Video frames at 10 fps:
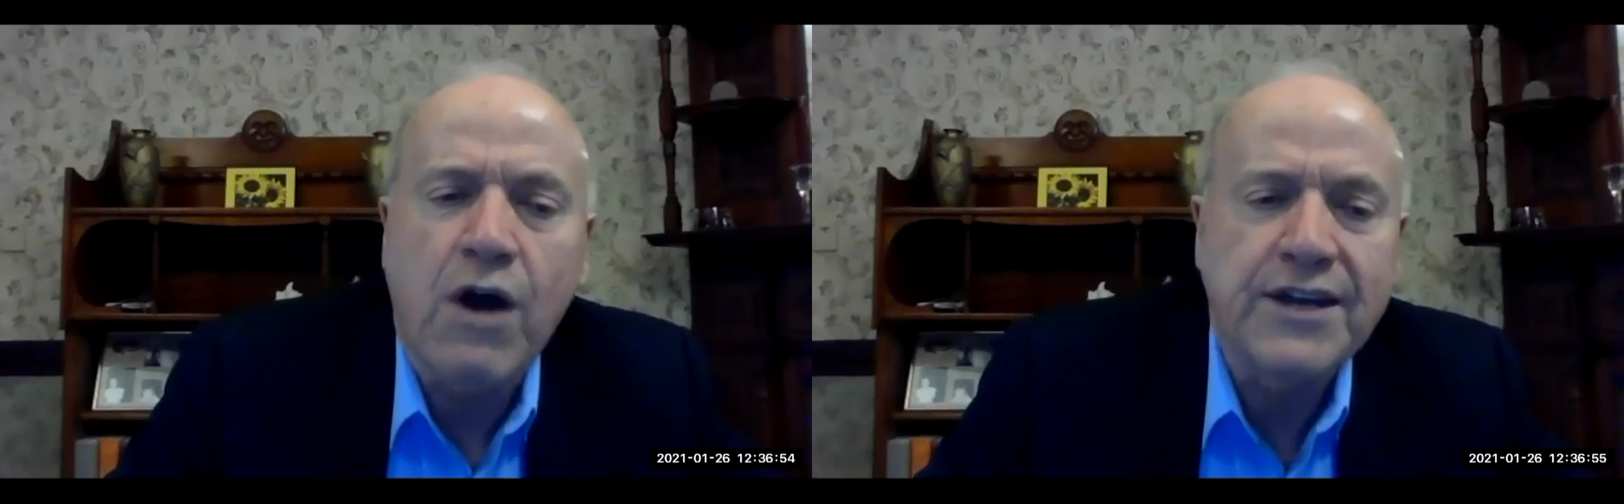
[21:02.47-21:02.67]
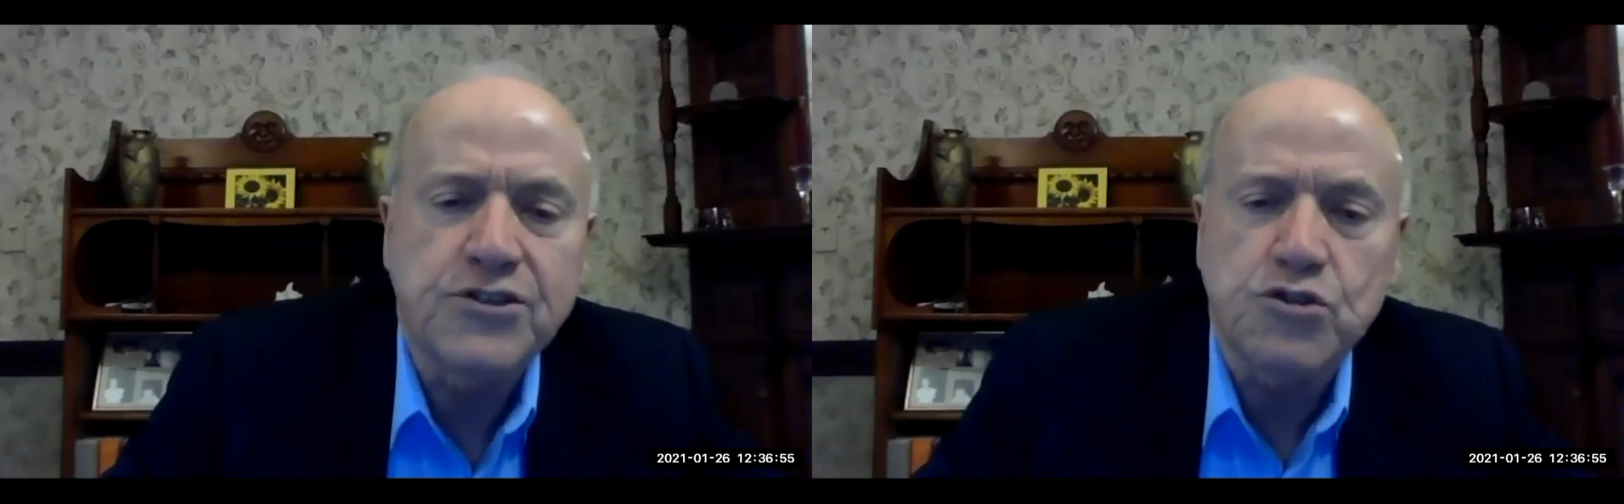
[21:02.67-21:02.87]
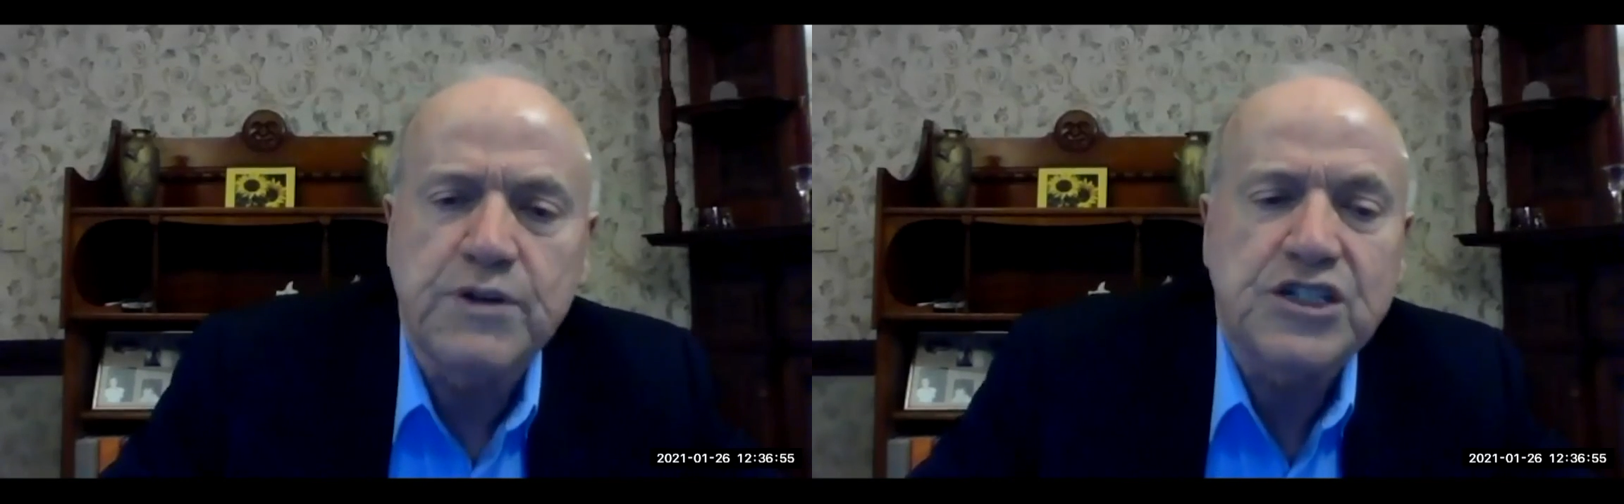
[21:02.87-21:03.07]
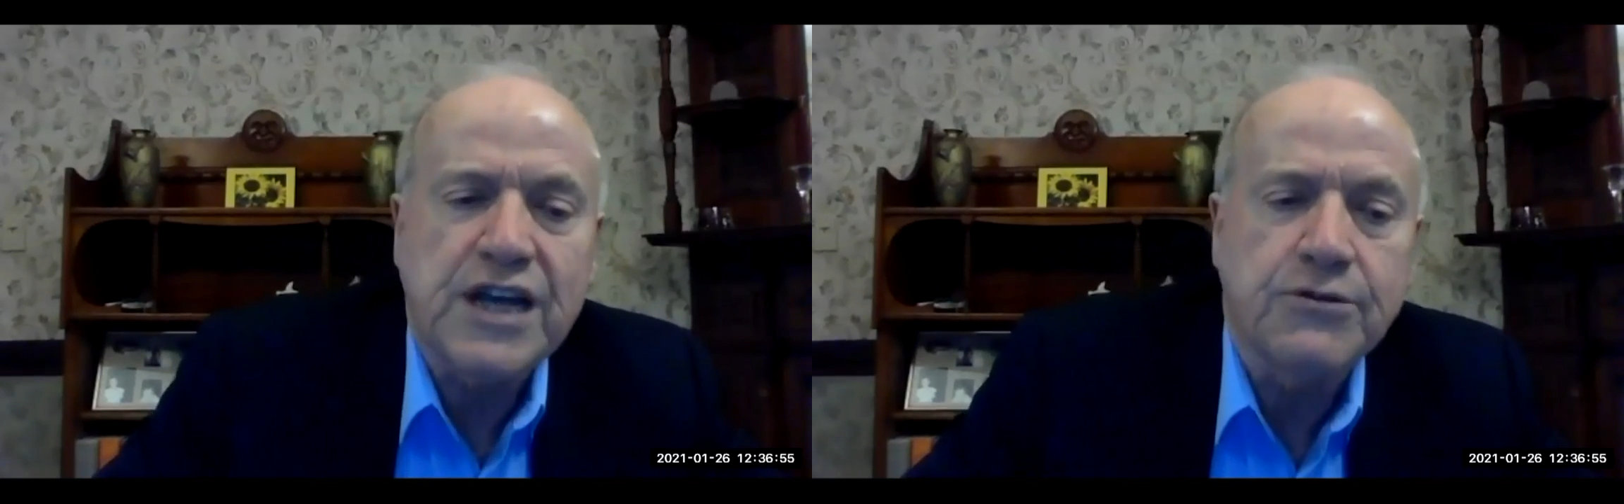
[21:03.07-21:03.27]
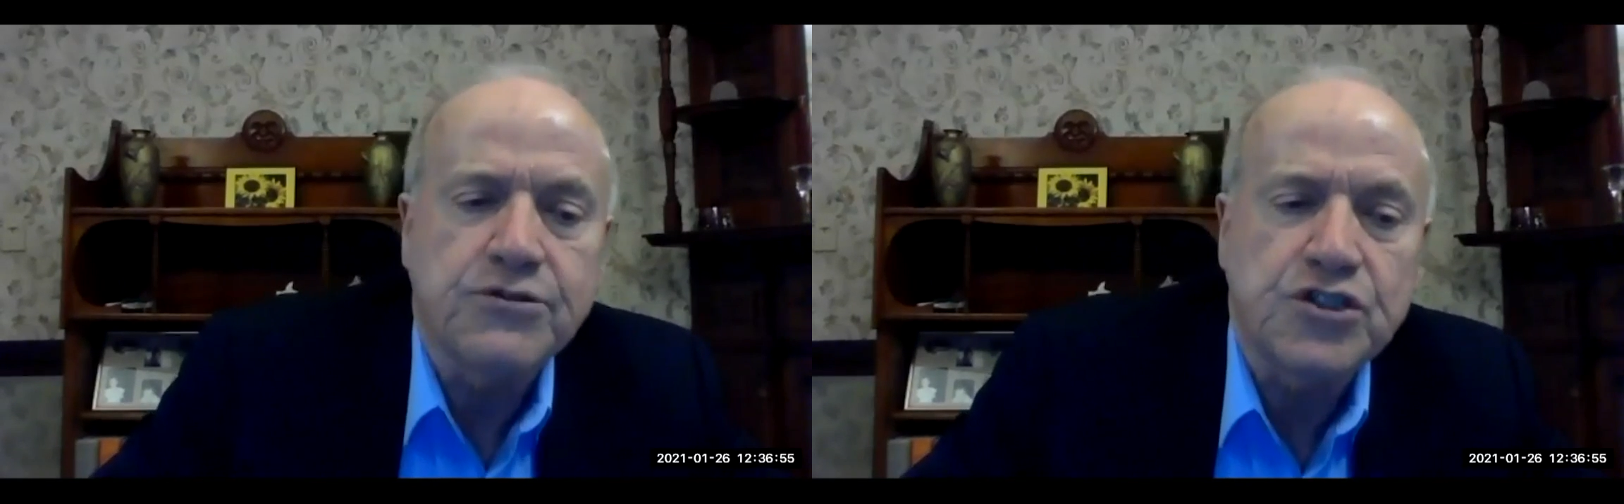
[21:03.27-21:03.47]
wanted to reach
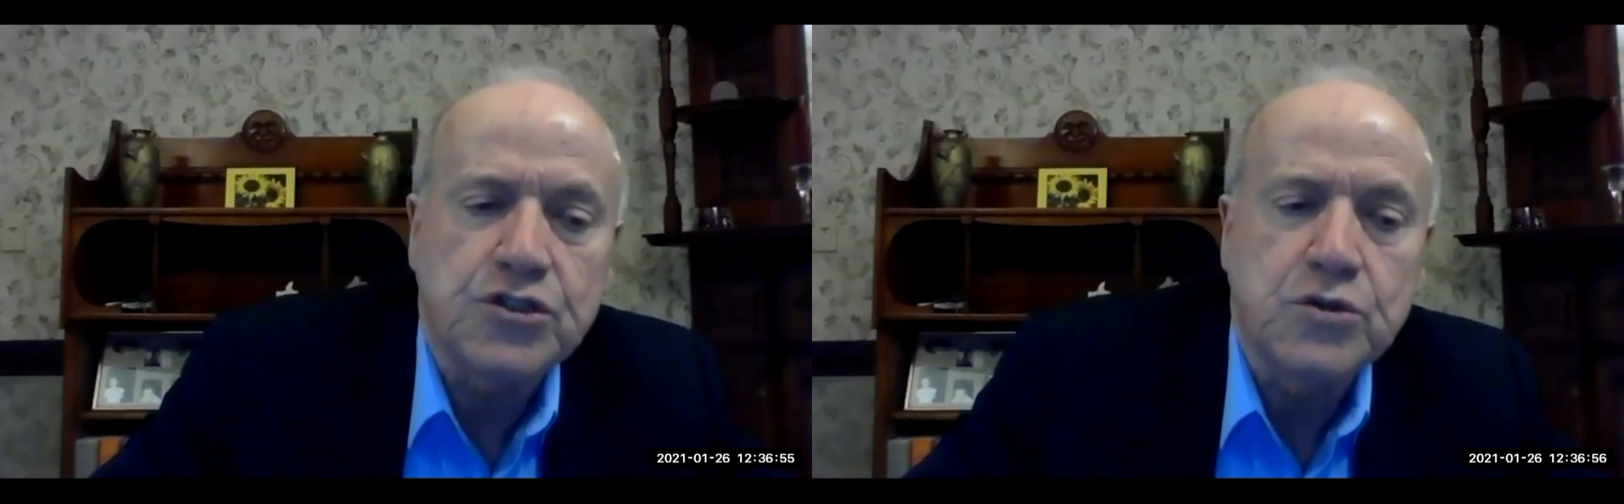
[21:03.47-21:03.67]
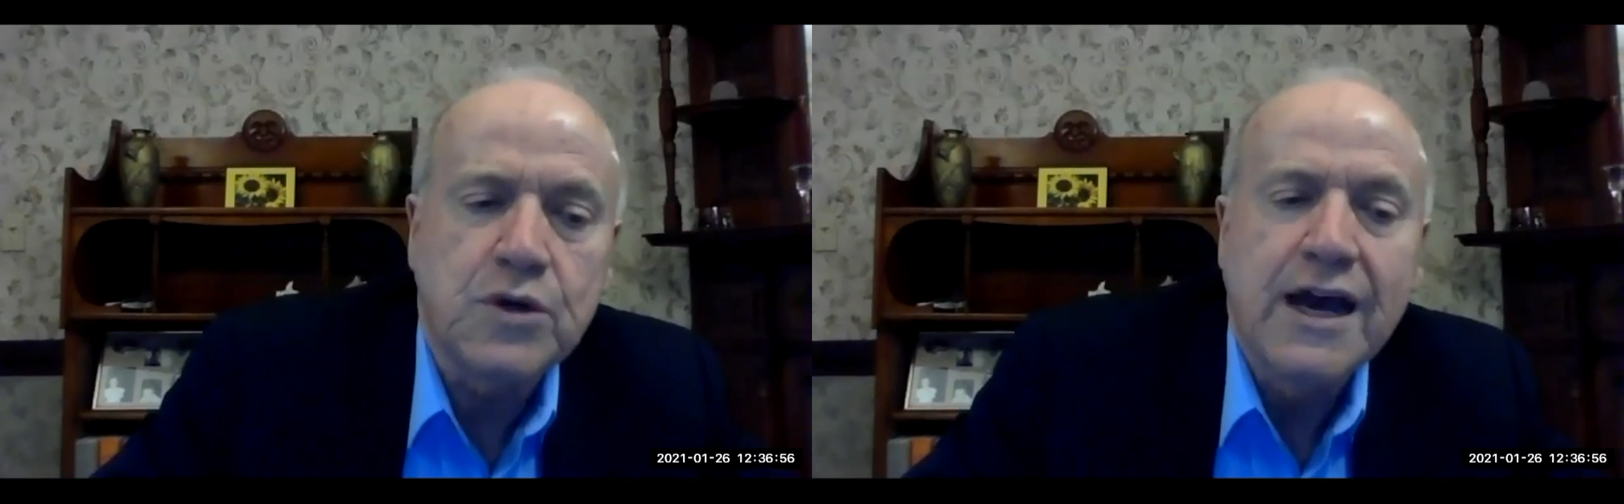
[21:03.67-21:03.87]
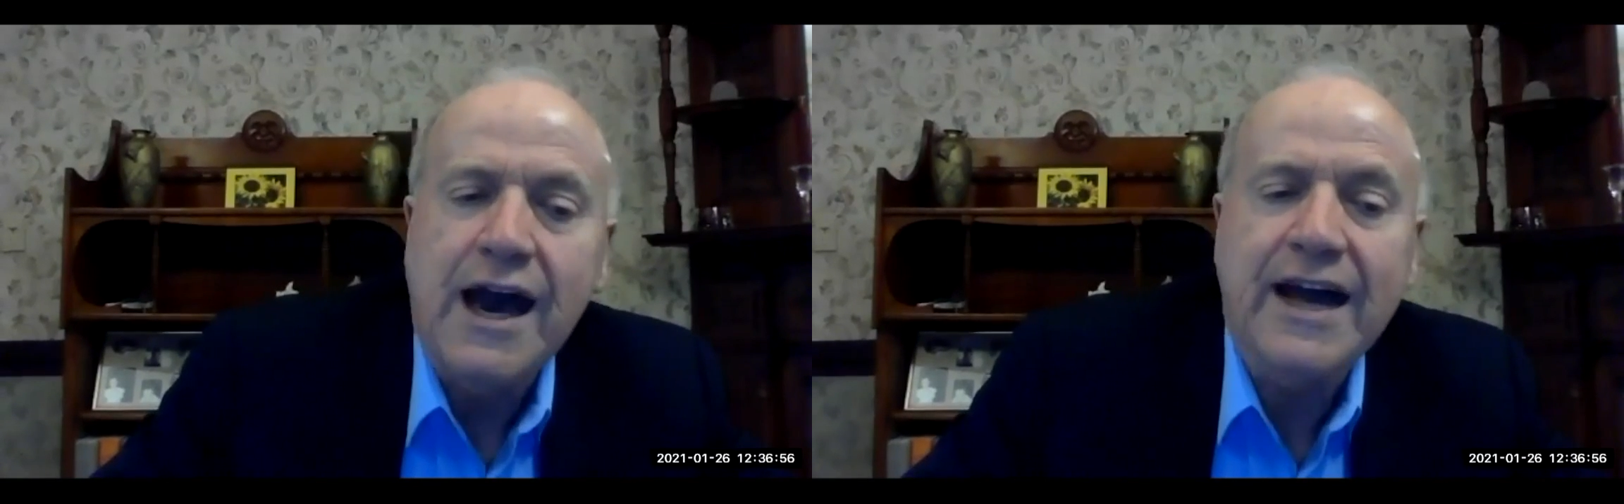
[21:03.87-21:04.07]
out to you?